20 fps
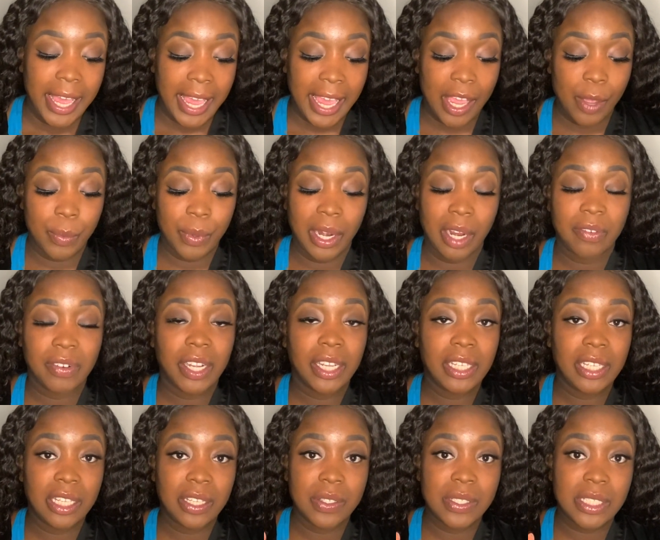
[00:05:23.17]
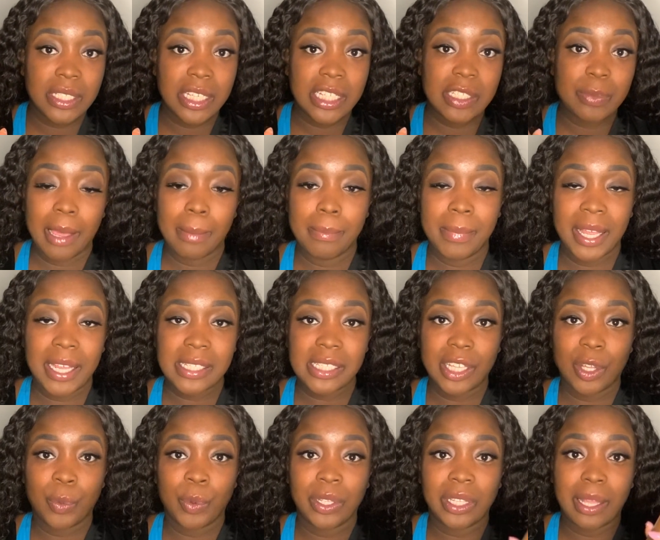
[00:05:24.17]
And whenever I use this, I mix it
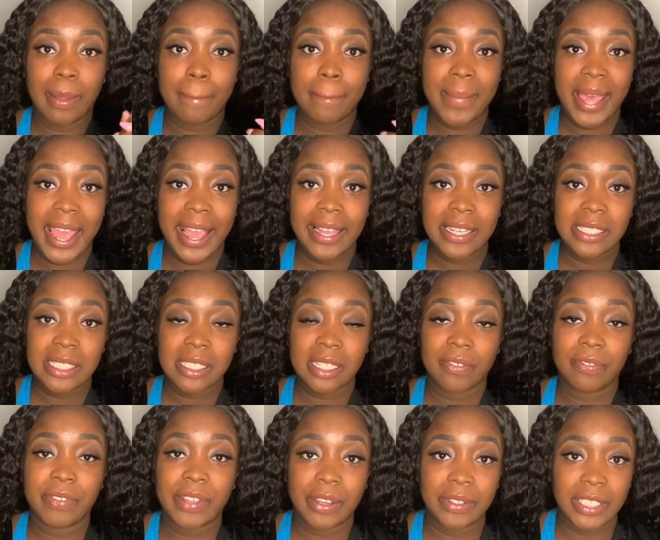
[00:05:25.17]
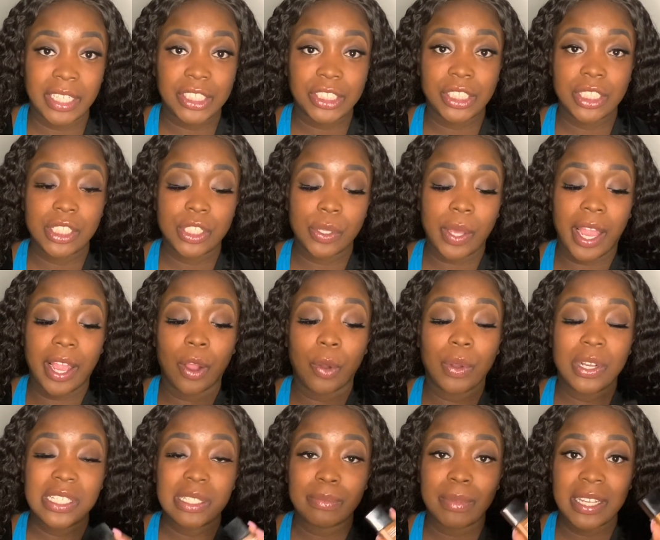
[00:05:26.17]
with a matte foundation. So I
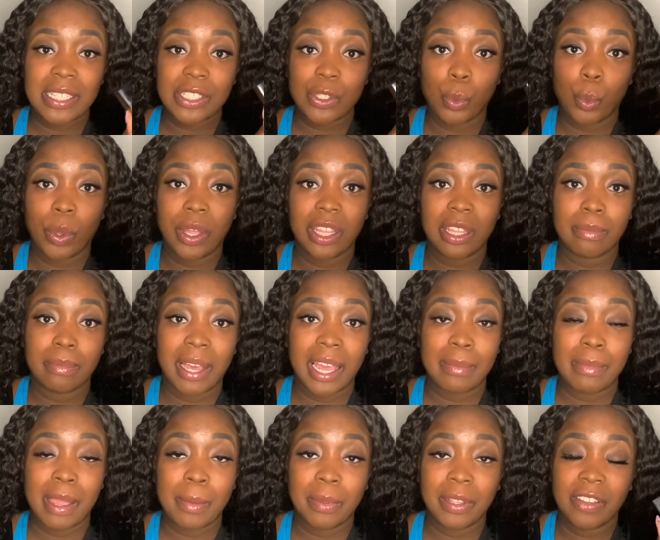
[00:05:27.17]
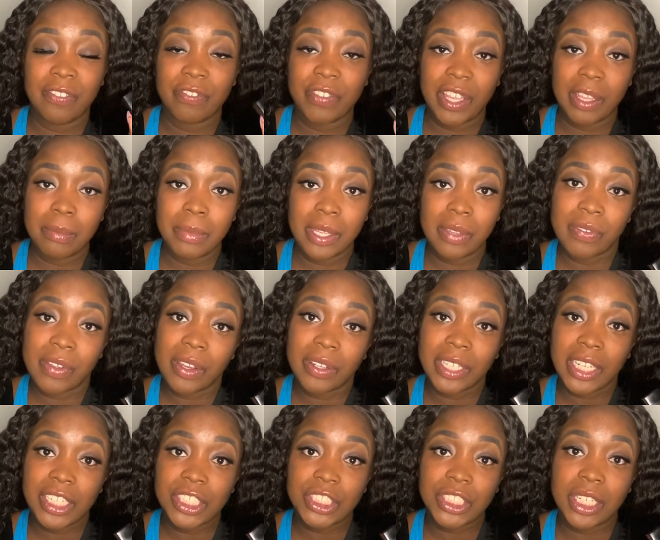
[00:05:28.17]
always mix it with my Maybelline Fit Me
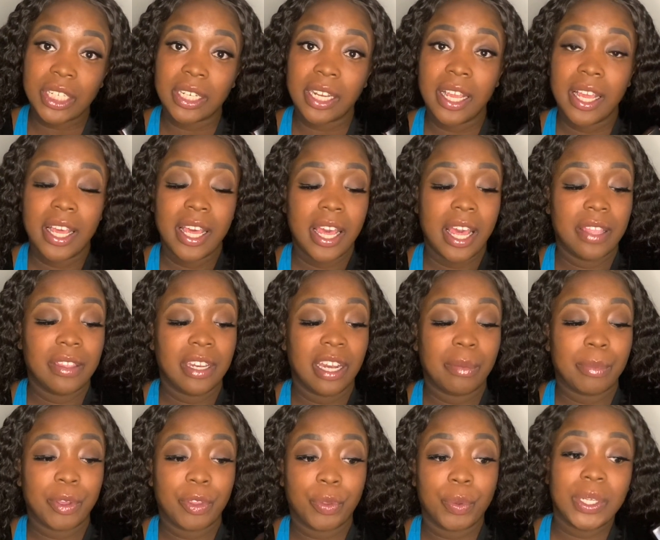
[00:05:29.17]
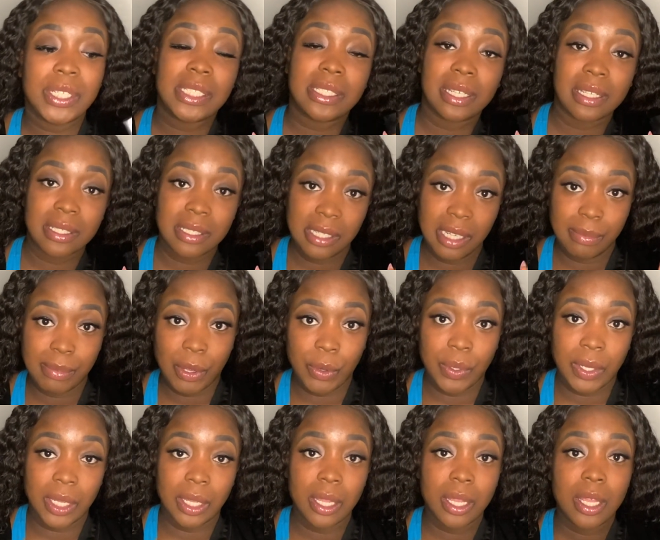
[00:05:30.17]
foundation and the number 360
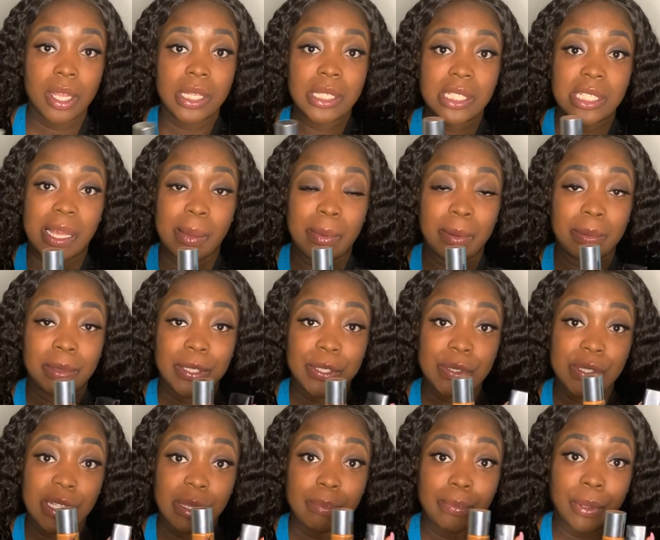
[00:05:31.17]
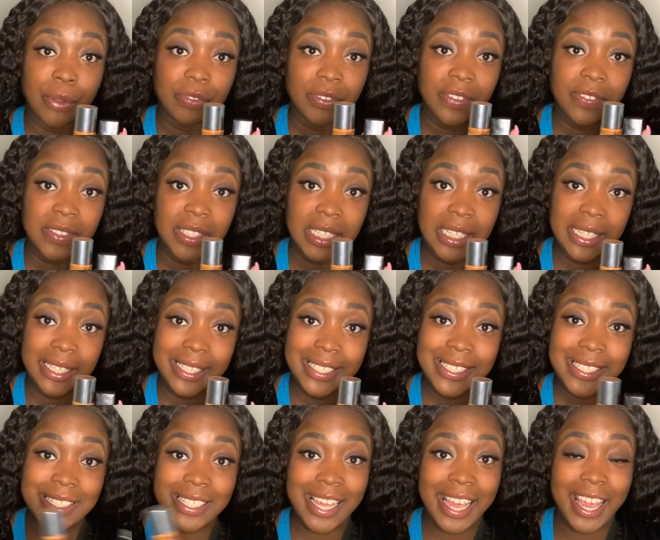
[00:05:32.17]
Mocha. So I'm gonna be using both of these,
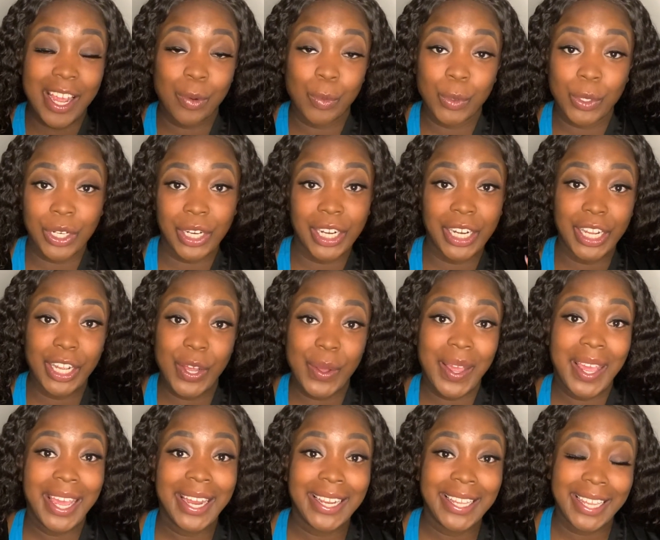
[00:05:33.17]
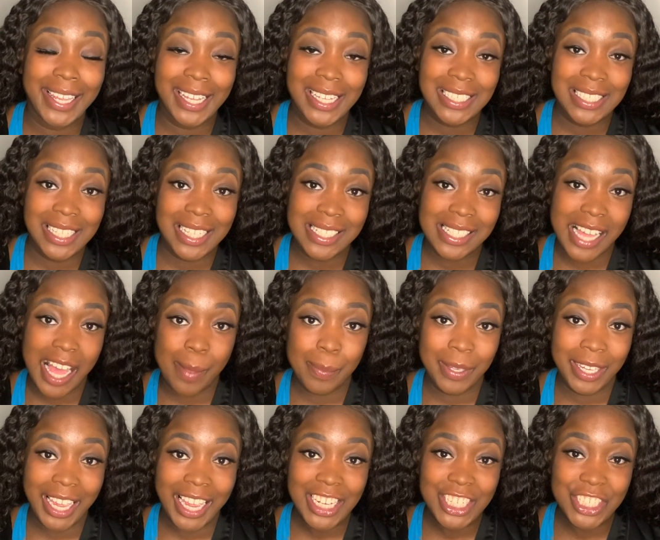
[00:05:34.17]
and we're gonna go ahead and get into this
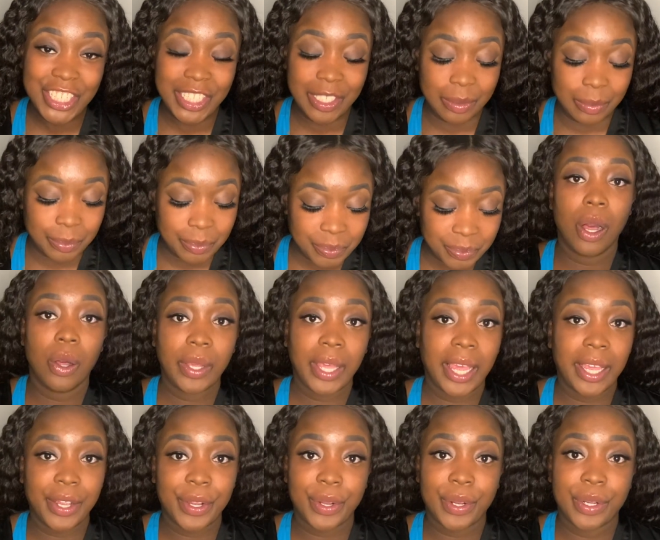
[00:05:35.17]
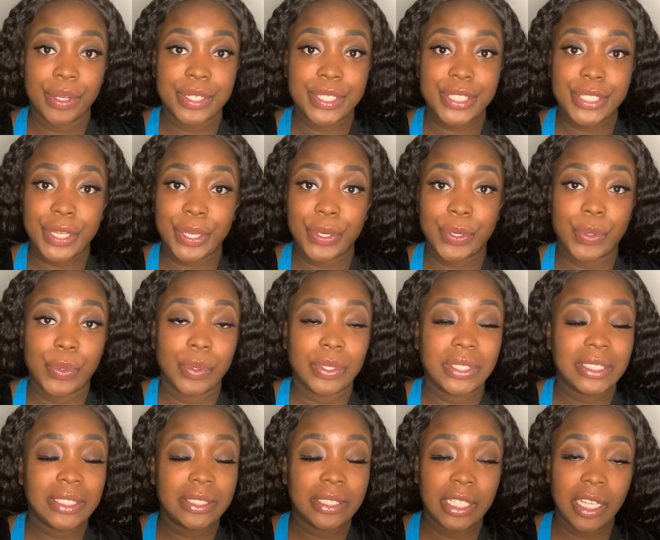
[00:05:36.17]
application. Okay, girl, so
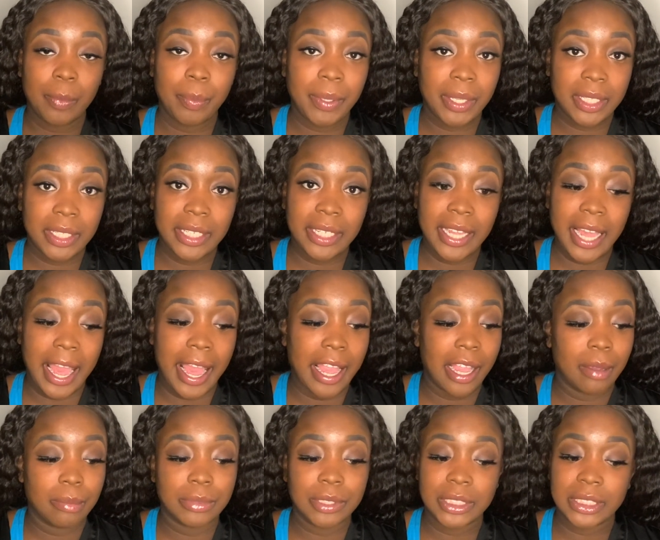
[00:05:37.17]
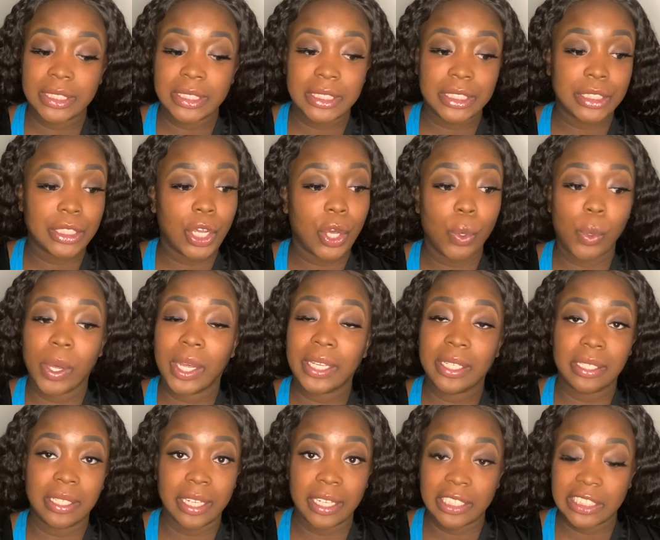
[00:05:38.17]
typically I'm just so
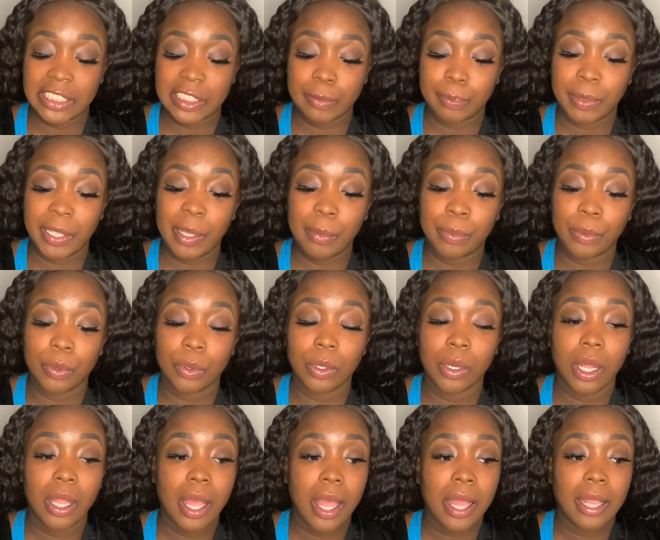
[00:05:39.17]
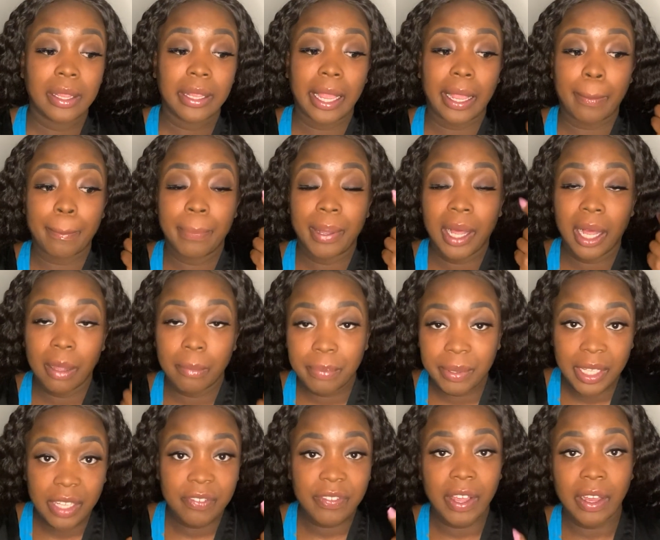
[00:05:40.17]
against people like
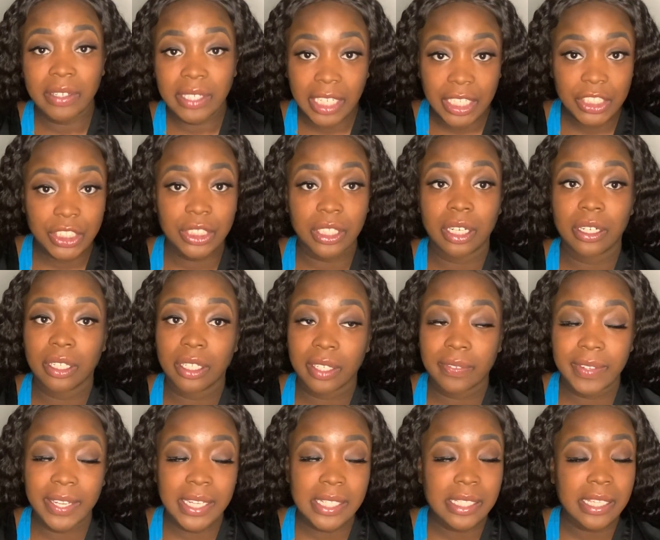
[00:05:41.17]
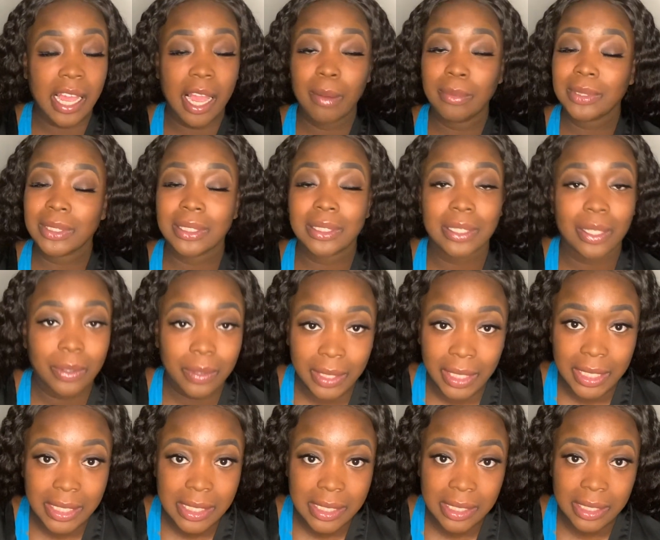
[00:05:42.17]
pumping foundation on their face. I'm just so
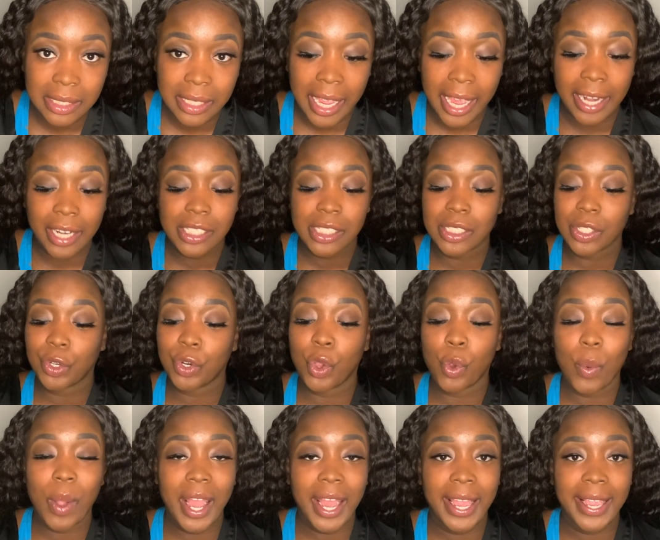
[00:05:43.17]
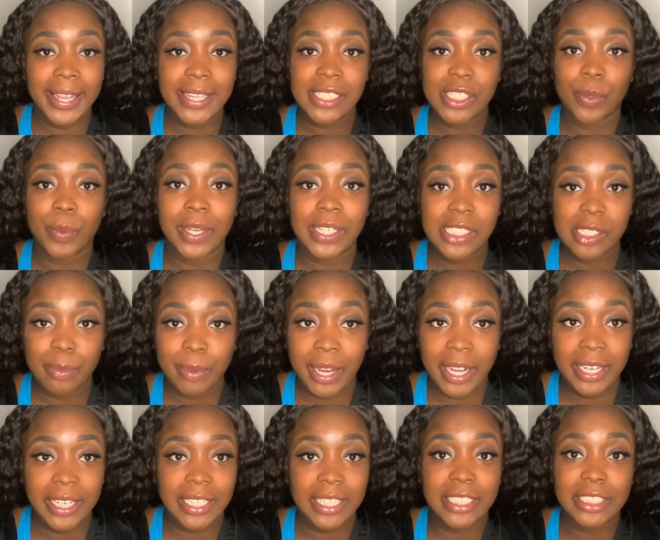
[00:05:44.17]
against it. I just don't know why. It's a waste of
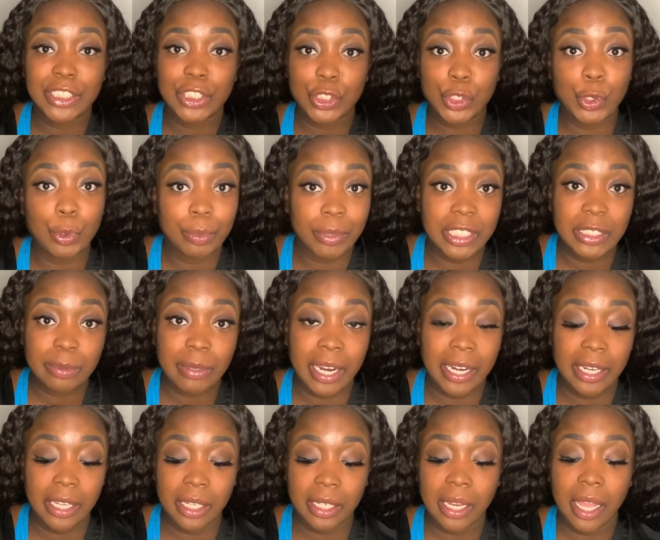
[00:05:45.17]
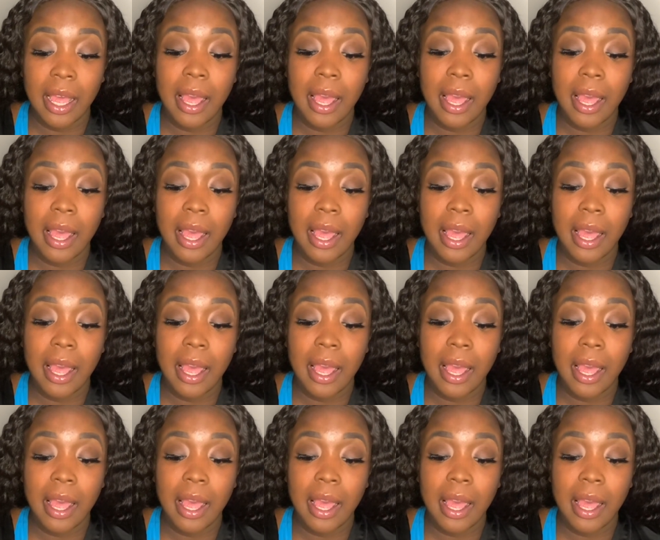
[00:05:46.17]
product. It's too much product.